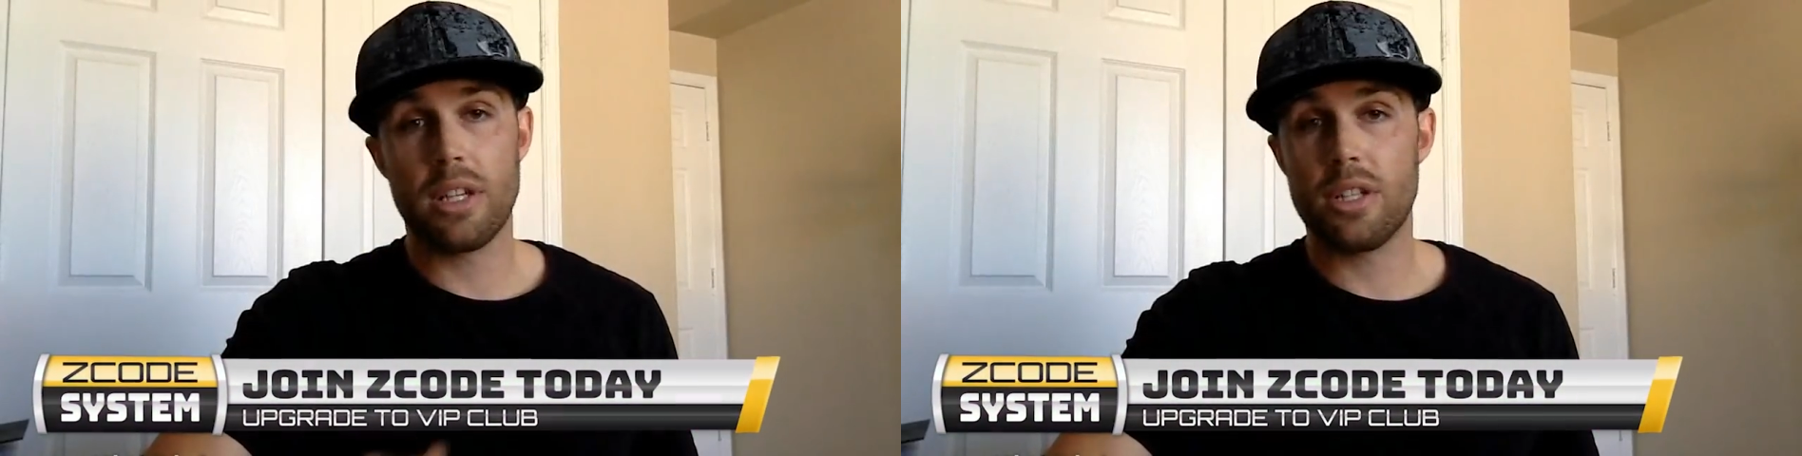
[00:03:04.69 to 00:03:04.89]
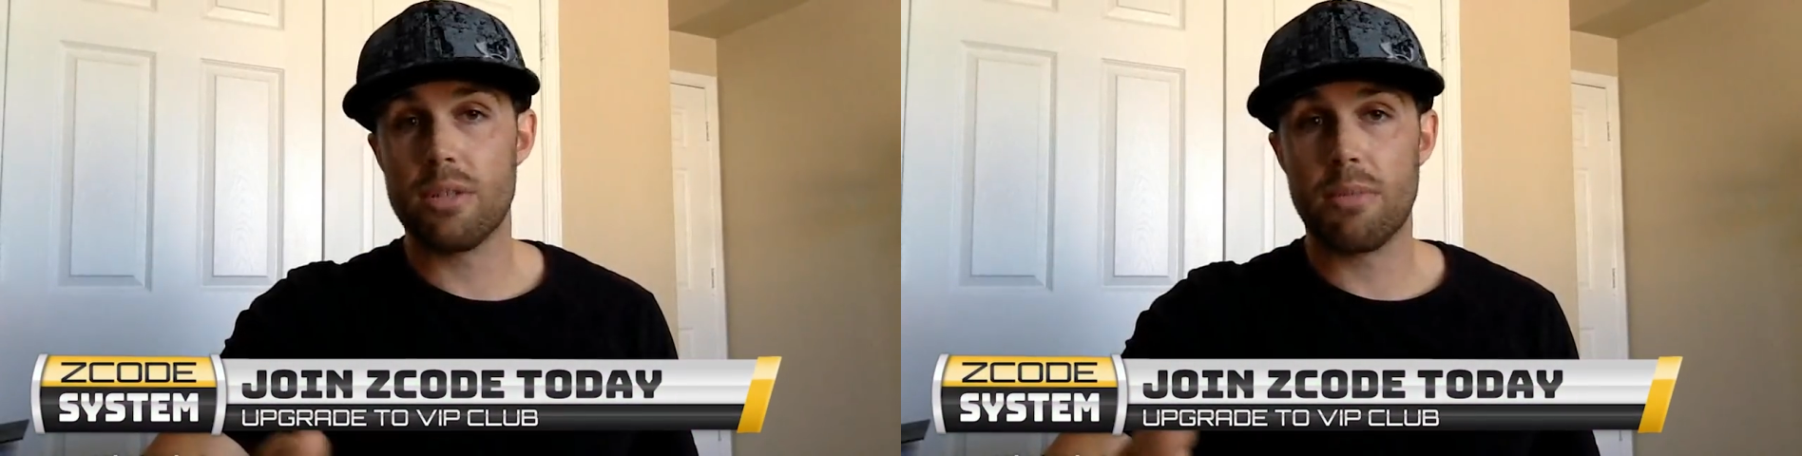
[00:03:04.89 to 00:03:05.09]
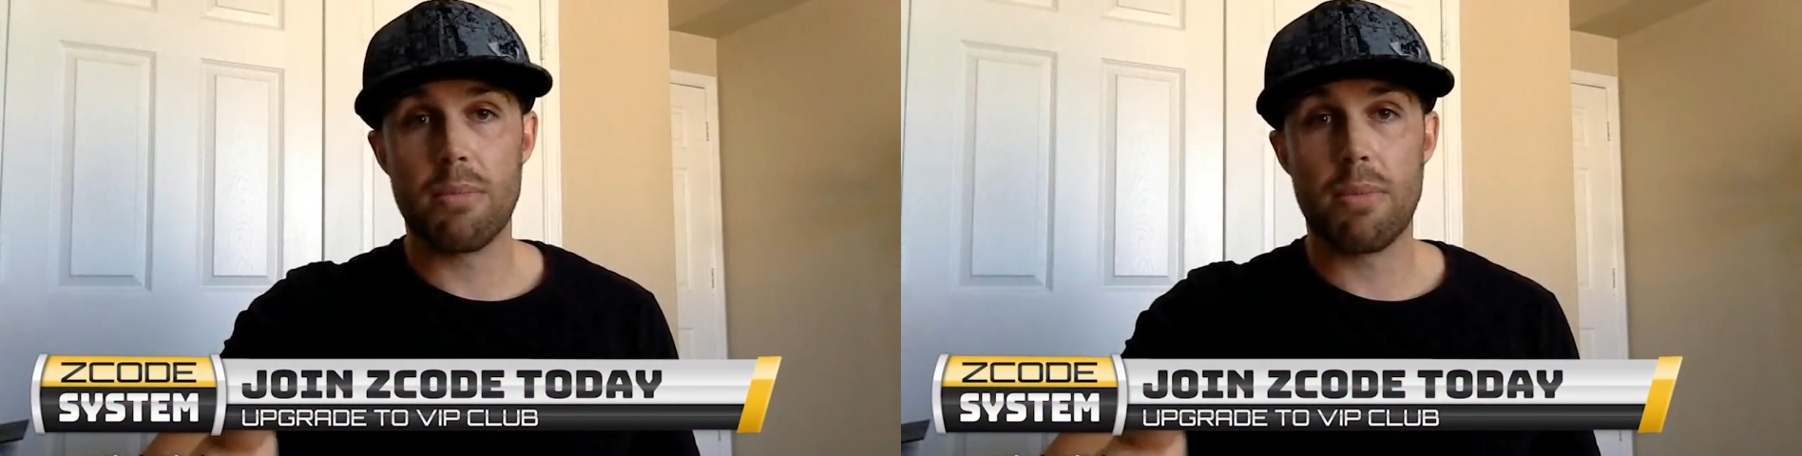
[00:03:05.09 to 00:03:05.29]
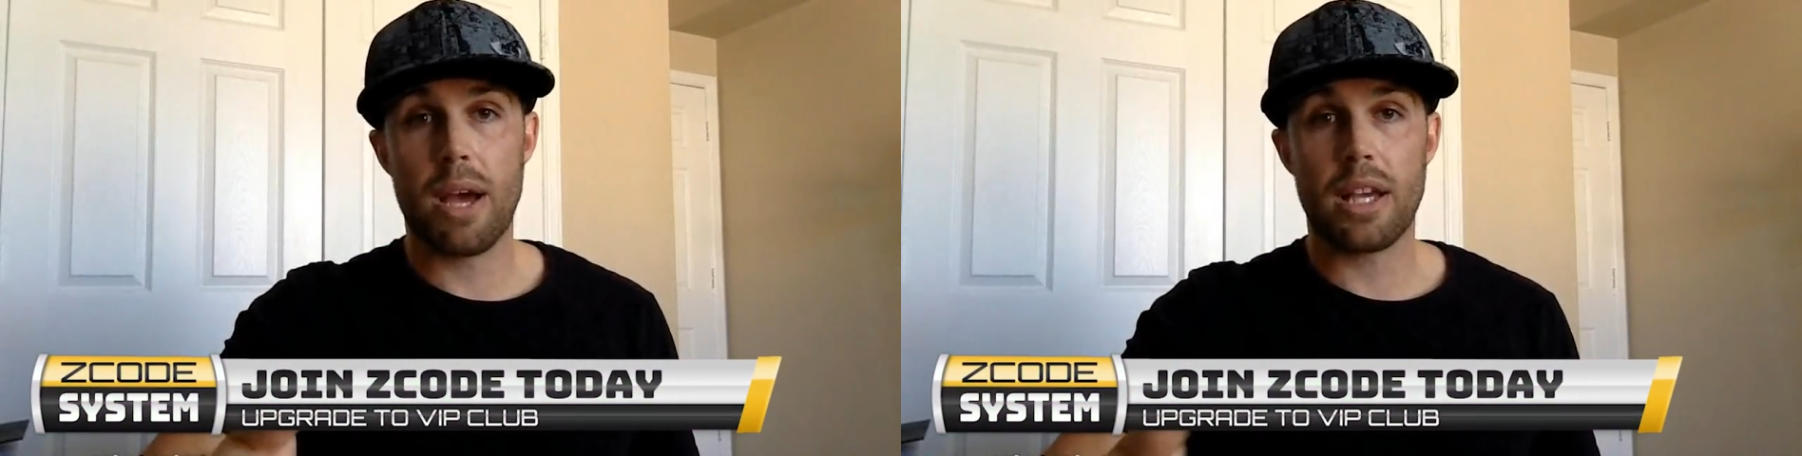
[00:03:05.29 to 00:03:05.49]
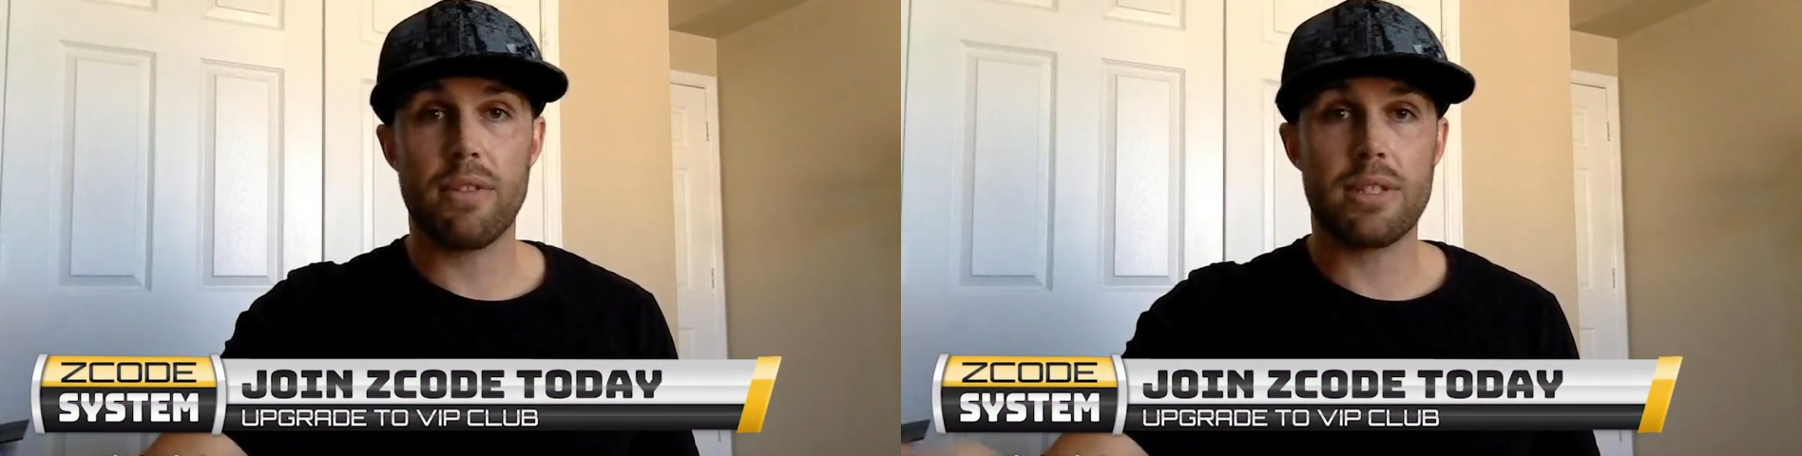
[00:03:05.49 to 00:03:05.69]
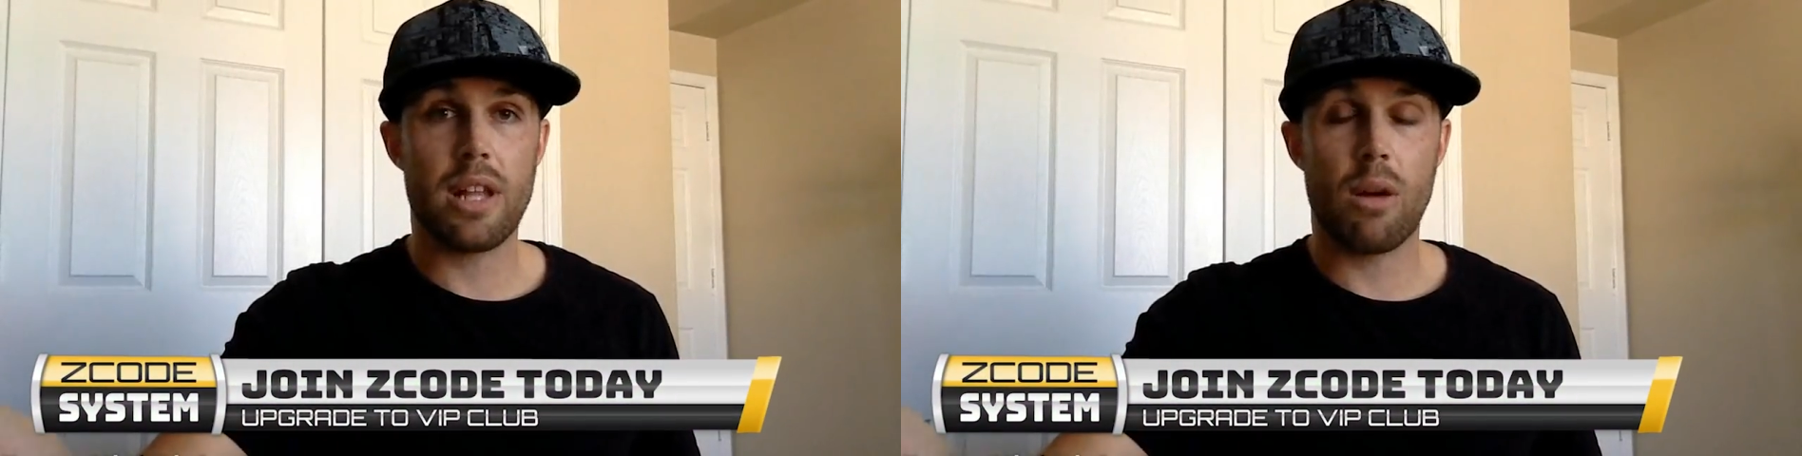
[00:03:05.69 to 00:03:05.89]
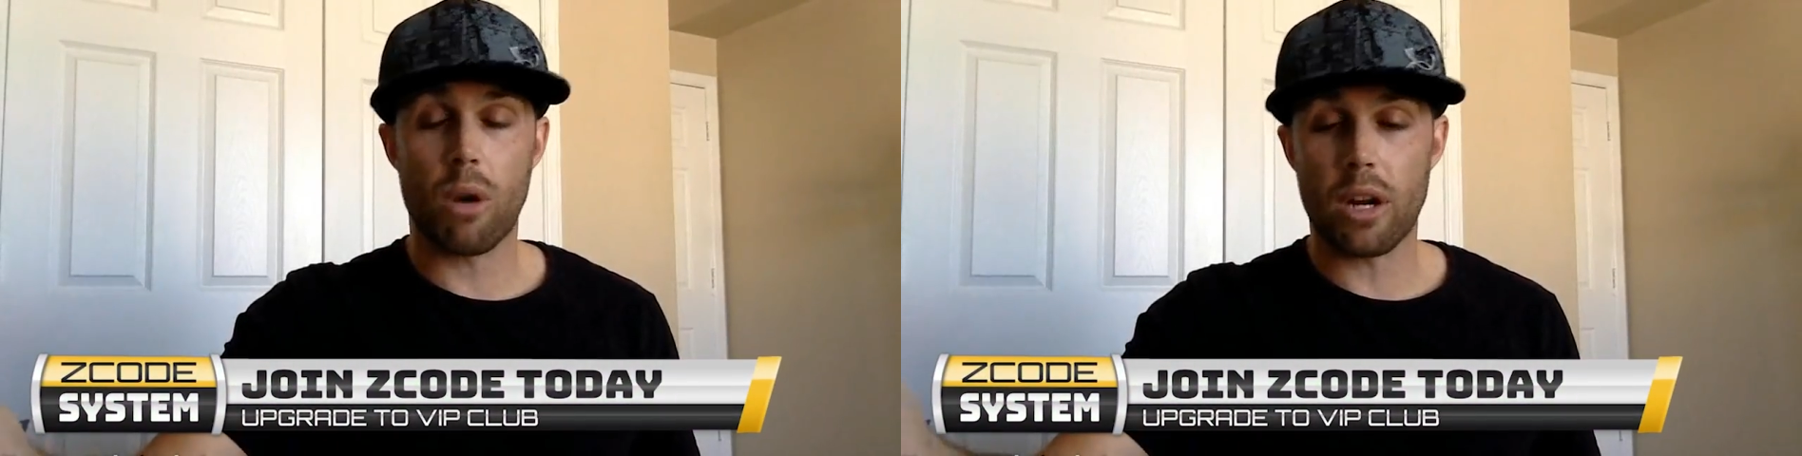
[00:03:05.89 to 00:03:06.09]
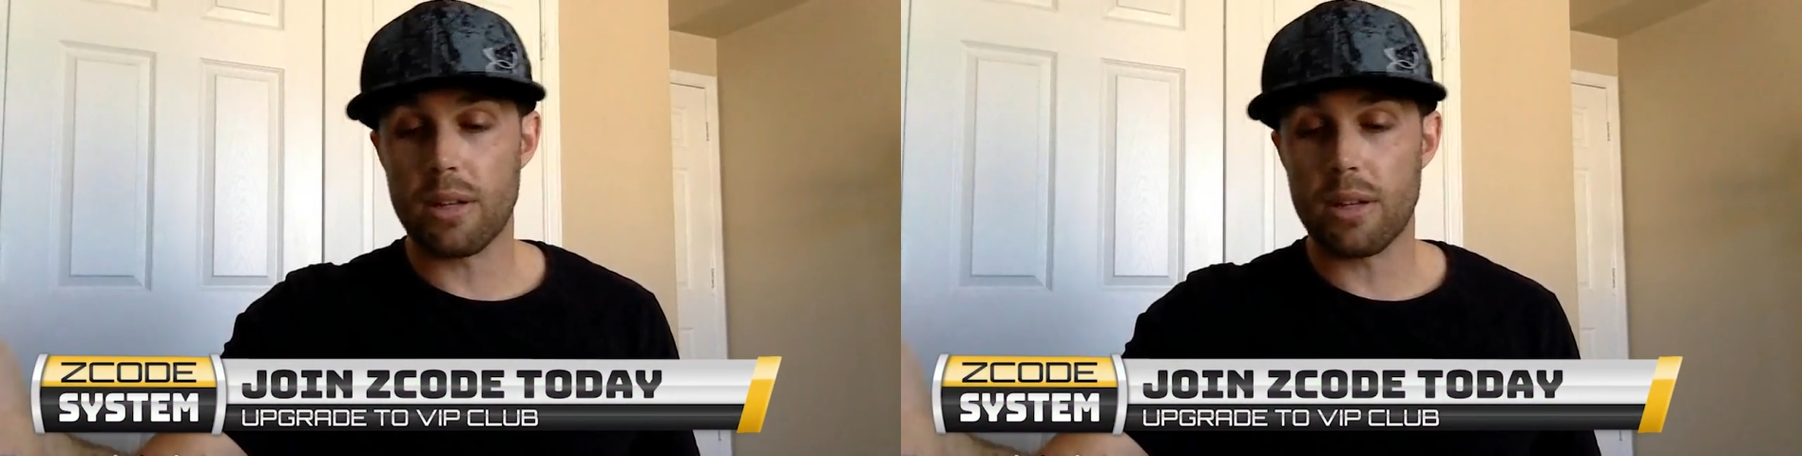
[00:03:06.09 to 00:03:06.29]
get your money back if it's not
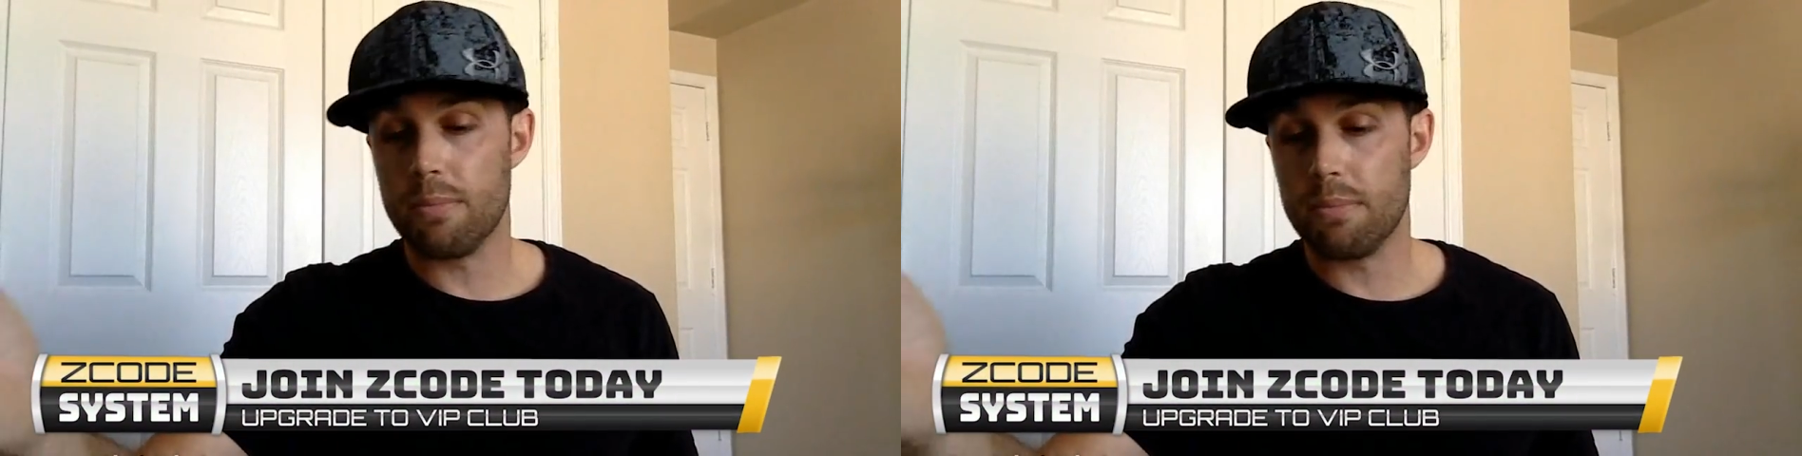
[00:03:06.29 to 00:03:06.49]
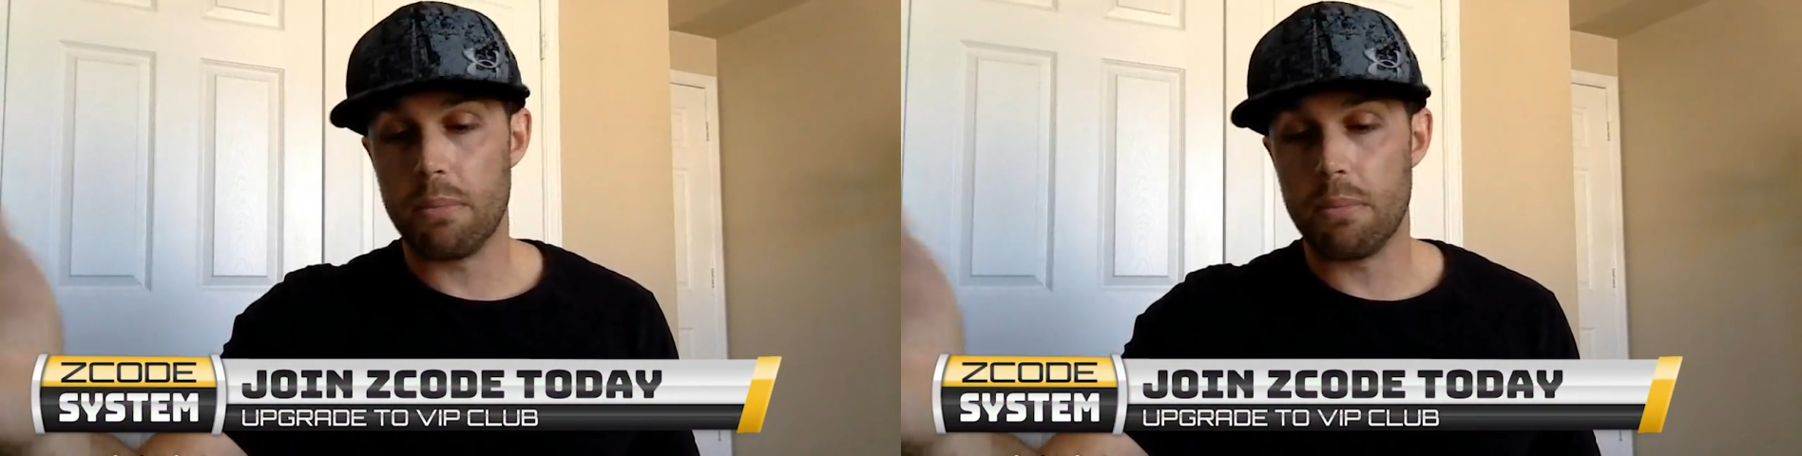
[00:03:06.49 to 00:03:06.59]
working.